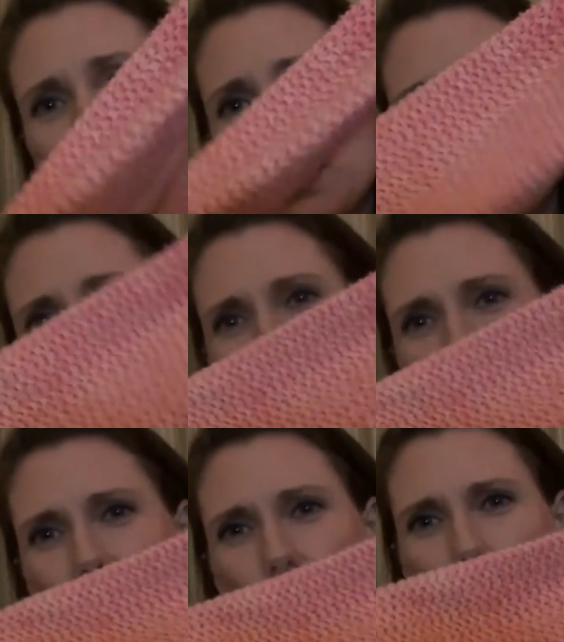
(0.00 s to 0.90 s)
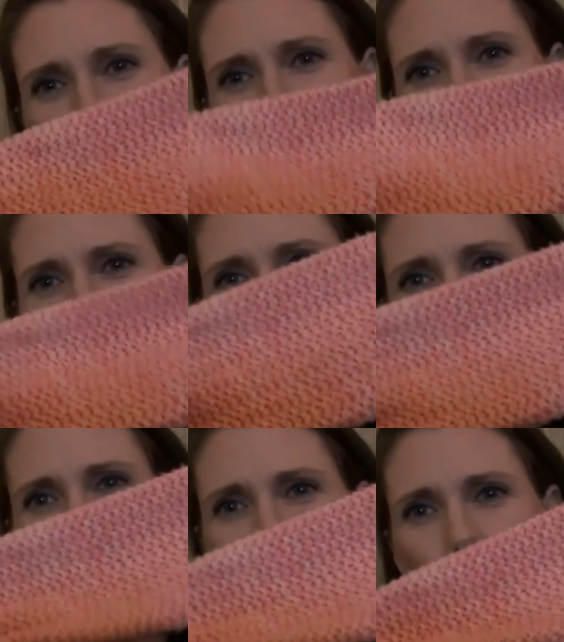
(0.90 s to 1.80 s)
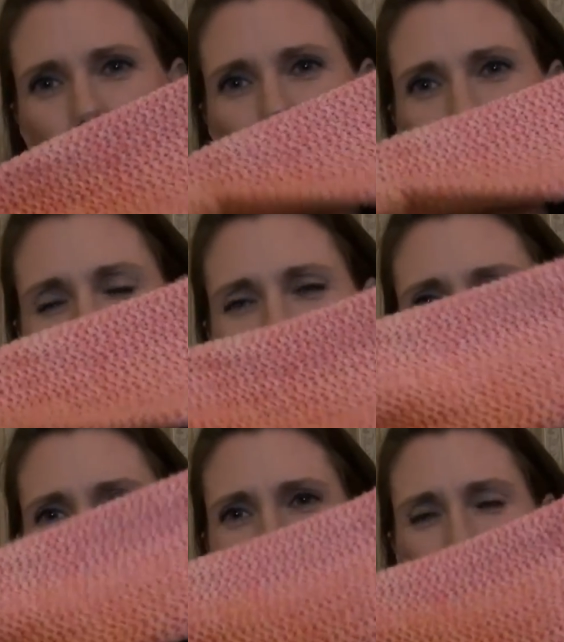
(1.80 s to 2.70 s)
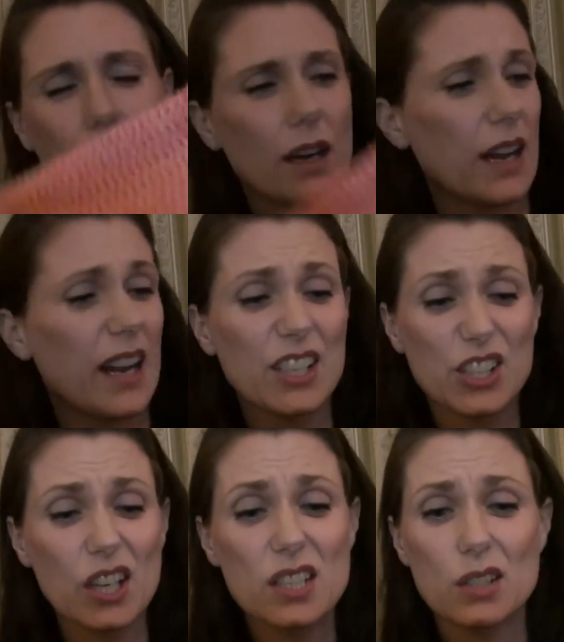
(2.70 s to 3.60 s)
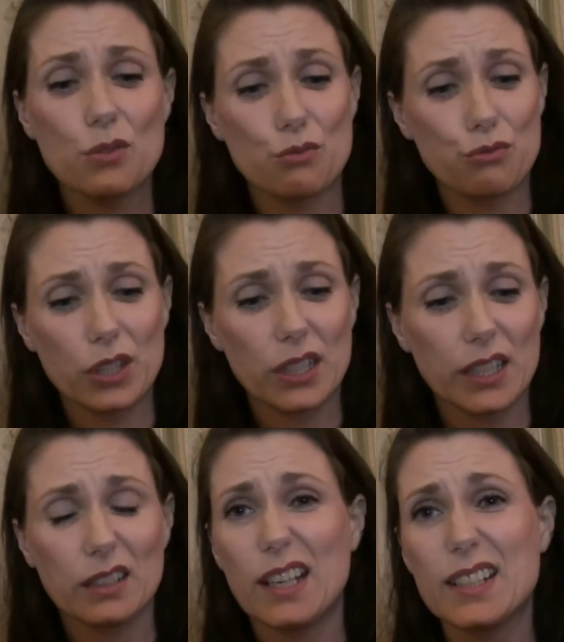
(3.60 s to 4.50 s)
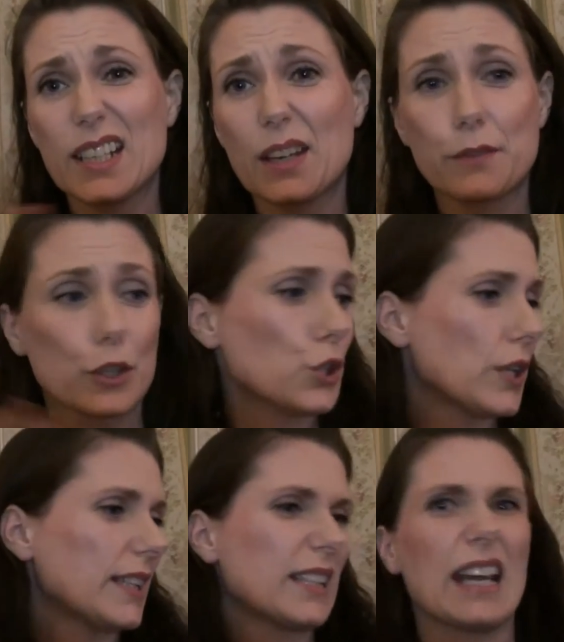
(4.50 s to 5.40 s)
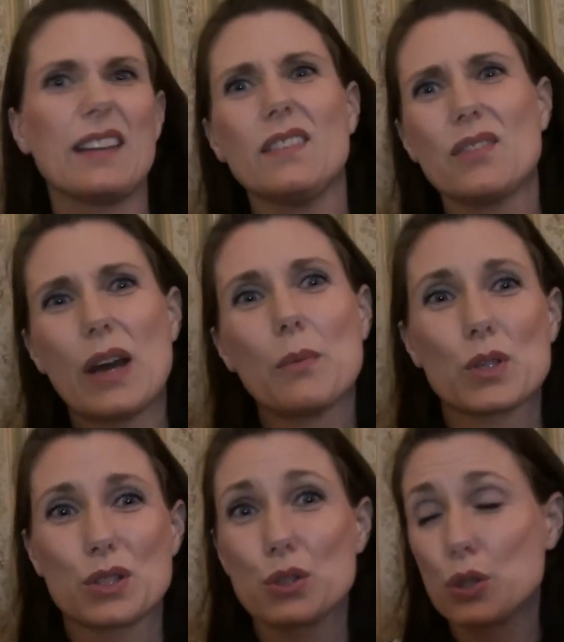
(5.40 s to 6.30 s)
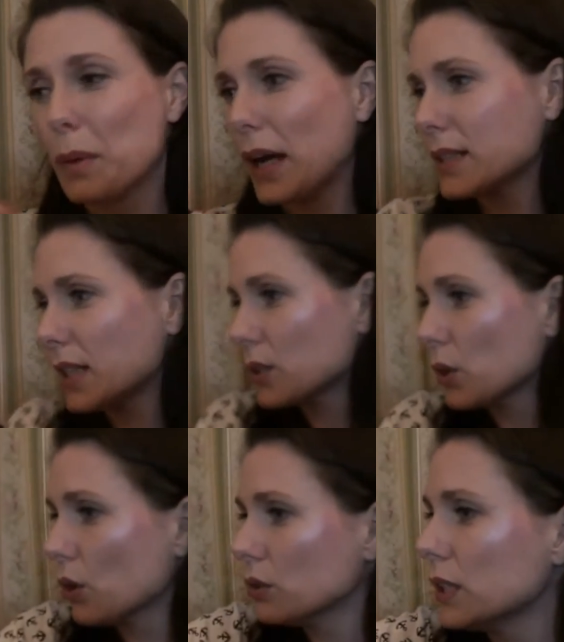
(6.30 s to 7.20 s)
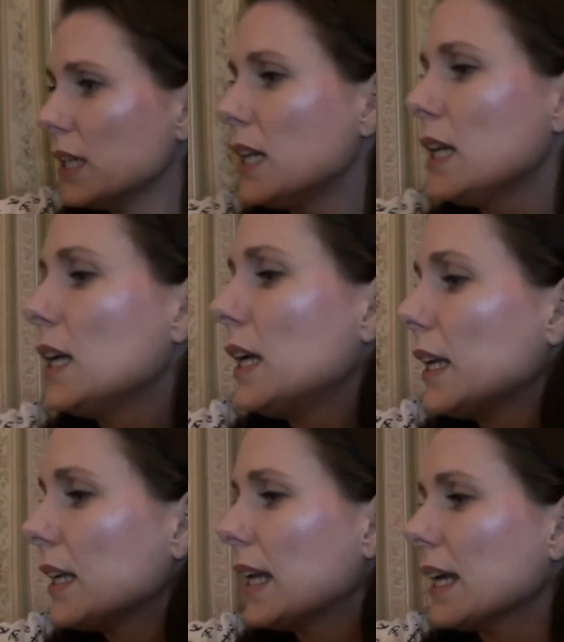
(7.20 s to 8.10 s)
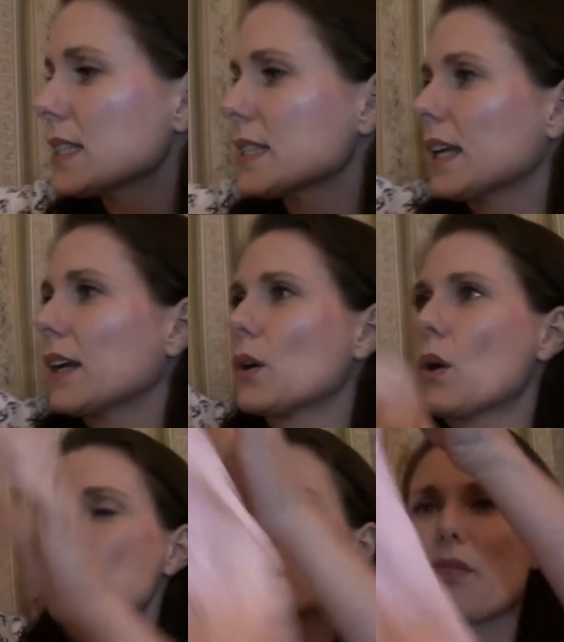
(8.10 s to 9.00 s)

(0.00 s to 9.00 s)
little sort of three quarter length sleeves with a little turn up there and I just really liked it and for two ninety-nine, that wasn't too bad at all next thing I got was